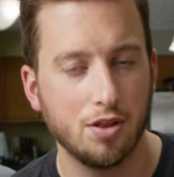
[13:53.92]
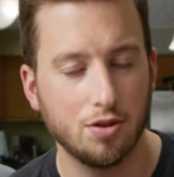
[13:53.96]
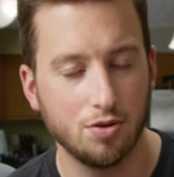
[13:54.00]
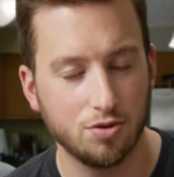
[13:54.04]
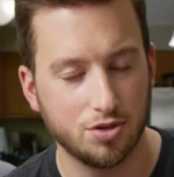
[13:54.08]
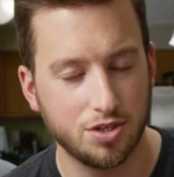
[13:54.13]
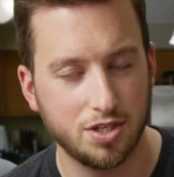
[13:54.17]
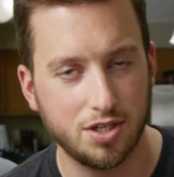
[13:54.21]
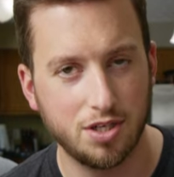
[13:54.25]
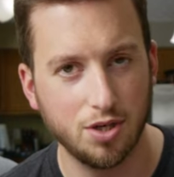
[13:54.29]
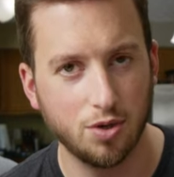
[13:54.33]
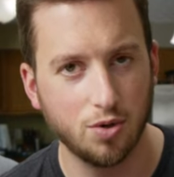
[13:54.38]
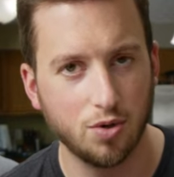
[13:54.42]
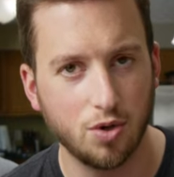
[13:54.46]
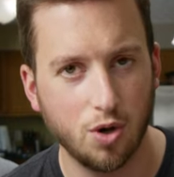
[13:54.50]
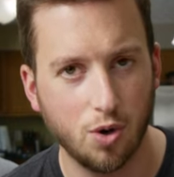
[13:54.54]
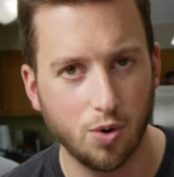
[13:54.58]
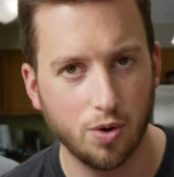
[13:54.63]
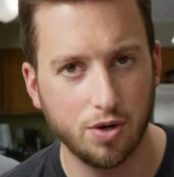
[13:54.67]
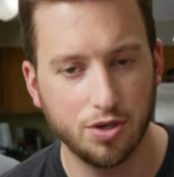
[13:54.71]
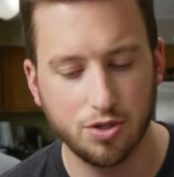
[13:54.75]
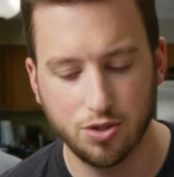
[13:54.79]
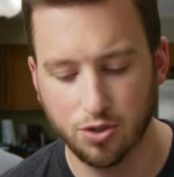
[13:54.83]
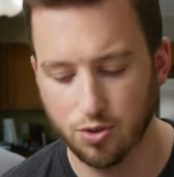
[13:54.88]
they're still
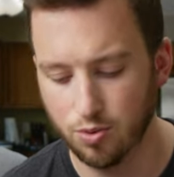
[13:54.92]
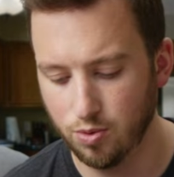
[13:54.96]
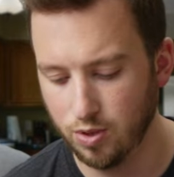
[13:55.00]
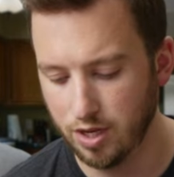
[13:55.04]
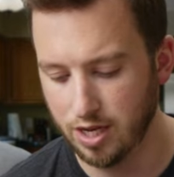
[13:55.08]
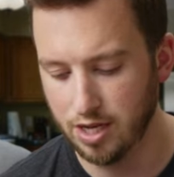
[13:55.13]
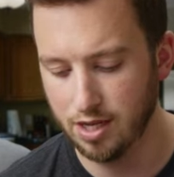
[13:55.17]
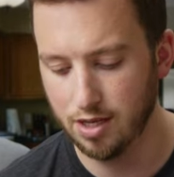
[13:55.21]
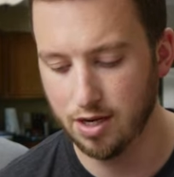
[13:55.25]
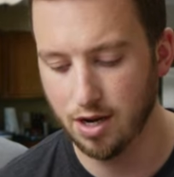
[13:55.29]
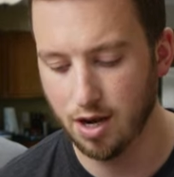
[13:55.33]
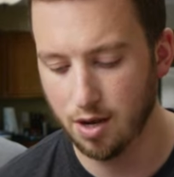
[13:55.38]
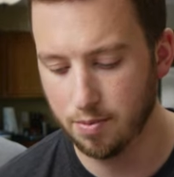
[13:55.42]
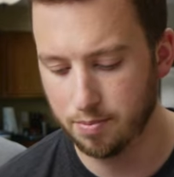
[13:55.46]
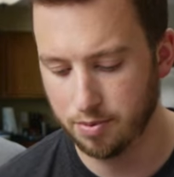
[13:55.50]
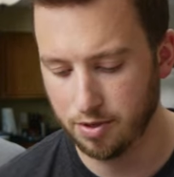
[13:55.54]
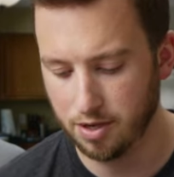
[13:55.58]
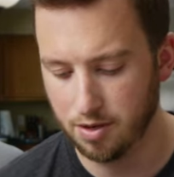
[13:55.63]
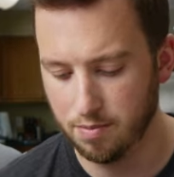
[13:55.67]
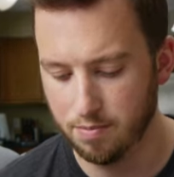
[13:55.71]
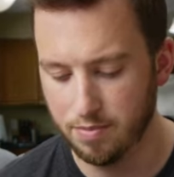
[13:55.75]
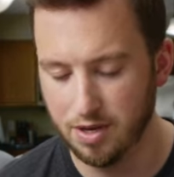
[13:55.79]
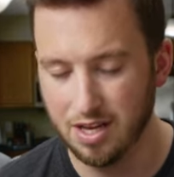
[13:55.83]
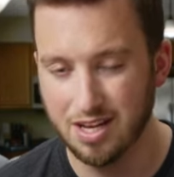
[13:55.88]
going to heat
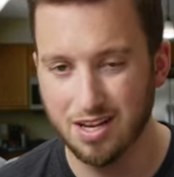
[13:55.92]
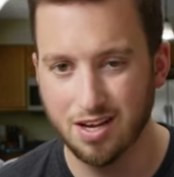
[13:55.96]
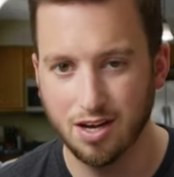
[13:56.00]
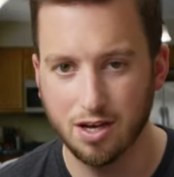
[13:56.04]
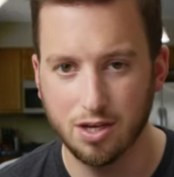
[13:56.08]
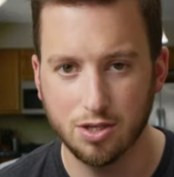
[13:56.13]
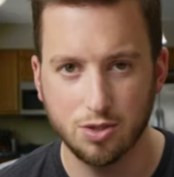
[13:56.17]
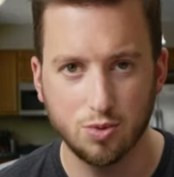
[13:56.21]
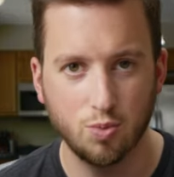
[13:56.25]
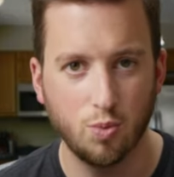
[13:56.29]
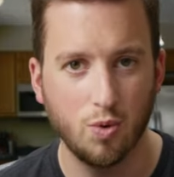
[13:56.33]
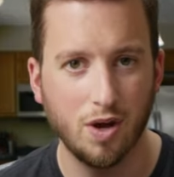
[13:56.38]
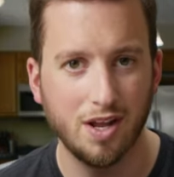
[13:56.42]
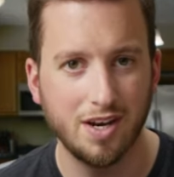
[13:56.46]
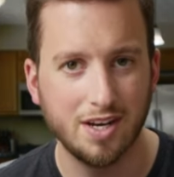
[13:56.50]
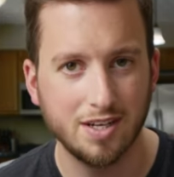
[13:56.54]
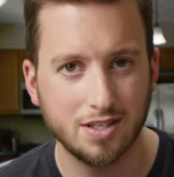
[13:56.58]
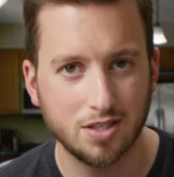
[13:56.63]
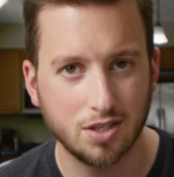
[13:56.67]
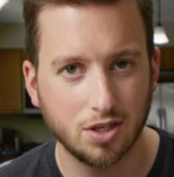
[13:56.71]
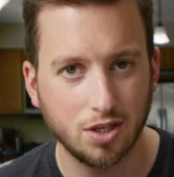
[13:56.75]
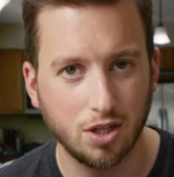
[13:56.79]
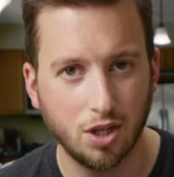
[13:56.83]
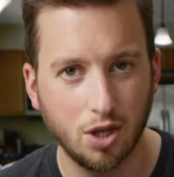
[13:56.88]
up and because when
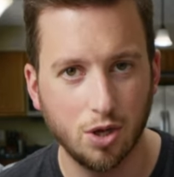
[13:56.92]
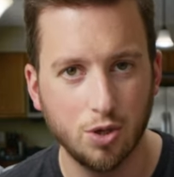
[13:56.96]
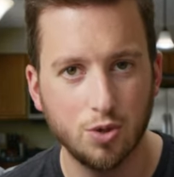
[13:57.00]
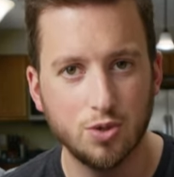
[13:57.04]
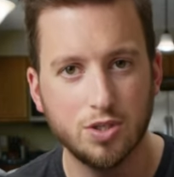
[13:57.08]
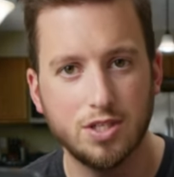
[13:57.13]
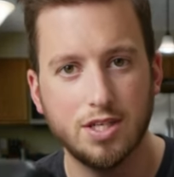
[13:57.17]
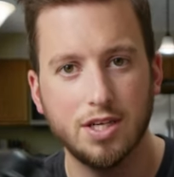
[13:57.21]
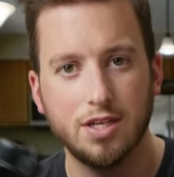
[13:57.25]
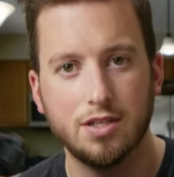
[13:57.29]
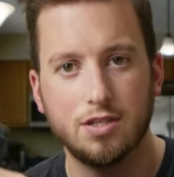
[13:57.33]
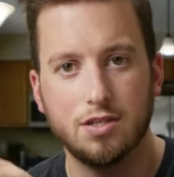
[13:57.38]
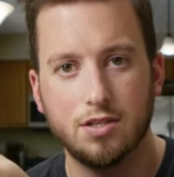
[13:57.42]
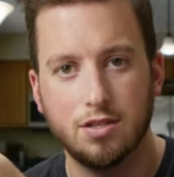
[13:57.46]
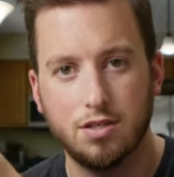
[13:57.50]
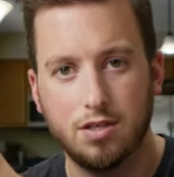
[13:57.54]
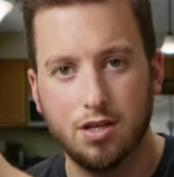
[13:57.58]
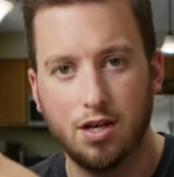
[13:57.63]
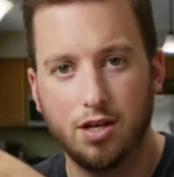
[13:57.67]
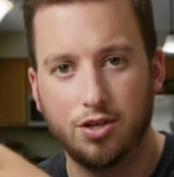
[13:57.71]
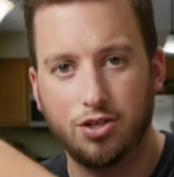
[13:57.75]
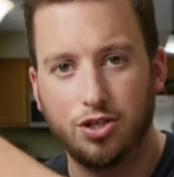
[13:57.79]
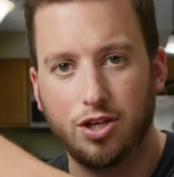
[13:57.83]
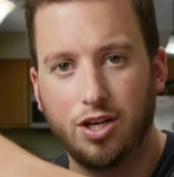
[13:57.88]
it's closed it's
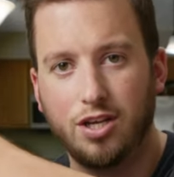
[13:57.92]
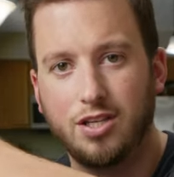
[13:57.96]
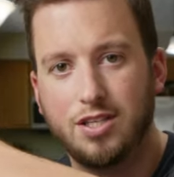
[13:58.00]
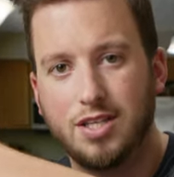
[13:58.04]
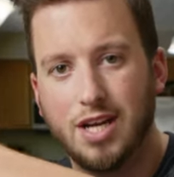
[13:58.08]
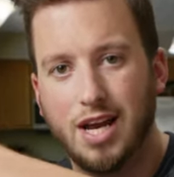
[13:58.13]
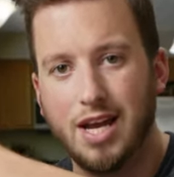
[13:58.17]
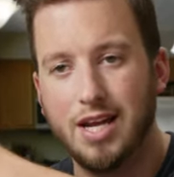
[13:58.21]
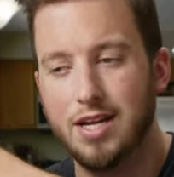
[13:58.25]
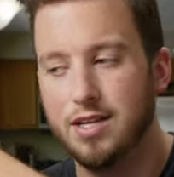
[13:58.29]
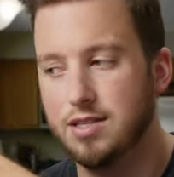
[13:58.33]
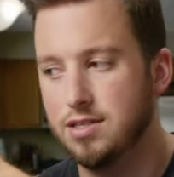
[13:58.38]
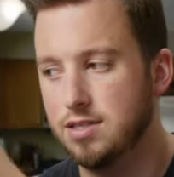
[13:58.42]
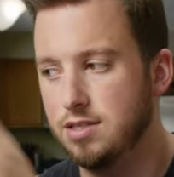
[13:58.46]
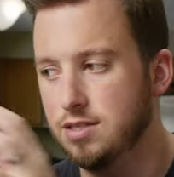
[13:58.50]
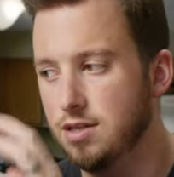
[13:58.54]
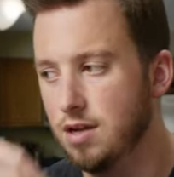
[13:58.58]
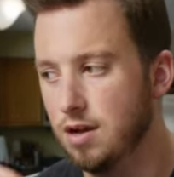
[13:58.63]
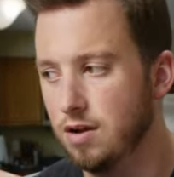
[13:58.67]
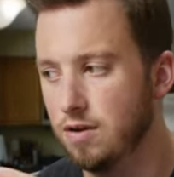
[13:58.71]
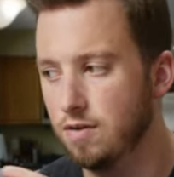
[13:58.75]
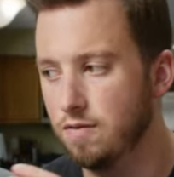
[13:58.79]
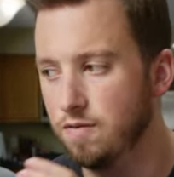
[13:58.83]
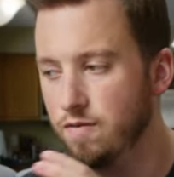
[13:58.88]
such a tight
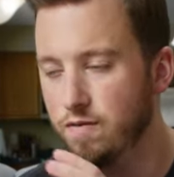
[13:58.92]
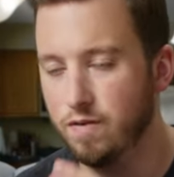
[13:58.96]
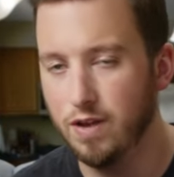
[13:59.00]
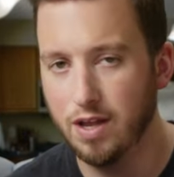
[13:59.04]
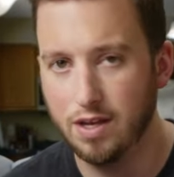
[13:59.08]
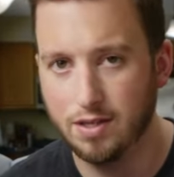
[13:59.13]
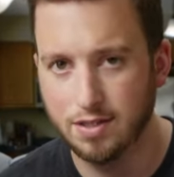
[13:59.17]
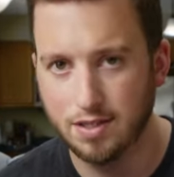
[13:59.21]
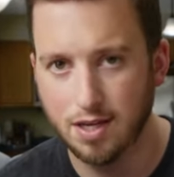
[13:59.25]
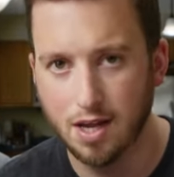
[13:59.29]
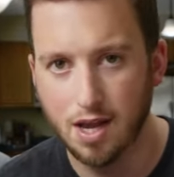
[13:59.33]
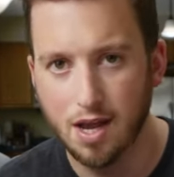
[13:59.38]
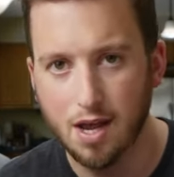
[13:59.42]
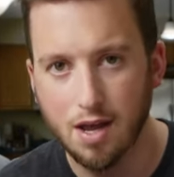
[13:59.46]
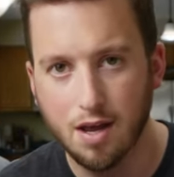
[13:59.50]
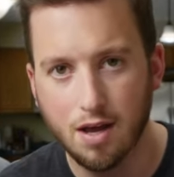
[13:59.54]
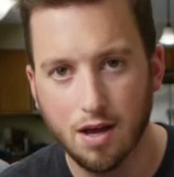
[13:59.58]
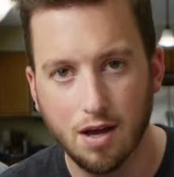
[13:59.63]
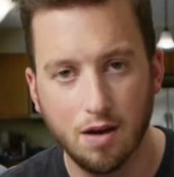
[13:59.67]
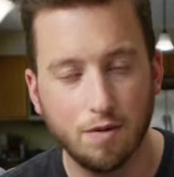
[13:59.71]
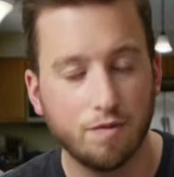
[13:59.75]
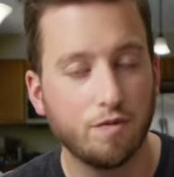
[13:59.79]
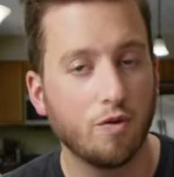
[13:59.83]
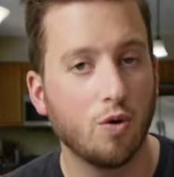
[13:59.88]
snug fit
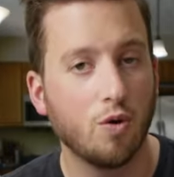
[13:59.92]
of